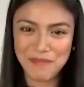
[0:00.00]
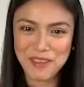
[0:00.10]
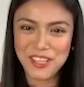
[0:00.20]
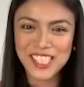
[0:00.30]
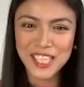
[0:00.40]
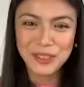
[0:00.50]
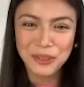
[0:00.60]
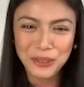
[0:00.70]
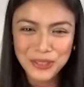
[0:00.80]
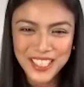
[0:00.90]
Because I
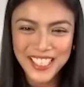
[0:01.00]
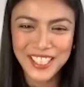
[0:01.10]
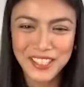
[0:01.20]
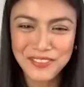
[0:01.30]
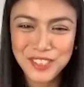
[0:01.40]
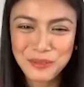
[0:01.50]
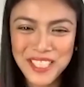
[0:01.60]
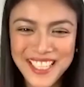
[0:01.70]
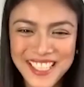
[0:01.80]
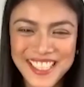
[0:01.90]
don't. I love
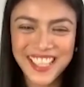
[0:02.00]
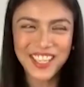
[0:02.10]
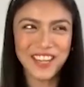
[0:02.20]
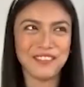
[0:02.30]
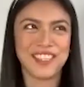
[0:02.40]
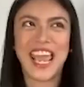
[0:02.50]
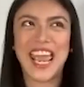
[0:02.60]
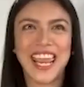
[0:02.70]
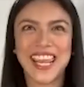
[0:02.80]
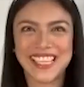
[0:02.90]
sweets. I love
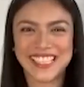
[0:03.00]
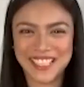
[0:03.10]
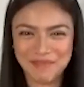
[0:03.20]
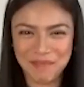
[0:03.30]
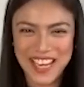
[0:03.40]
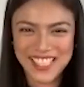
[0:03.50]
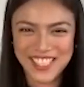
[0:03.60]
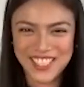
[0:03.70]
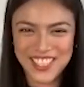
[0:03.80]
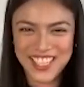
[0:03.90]
cakes and
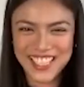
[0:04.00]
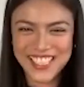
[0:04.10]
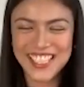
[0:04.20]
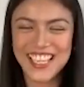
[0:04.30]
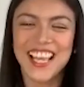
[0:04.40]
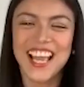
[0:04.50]
pastries.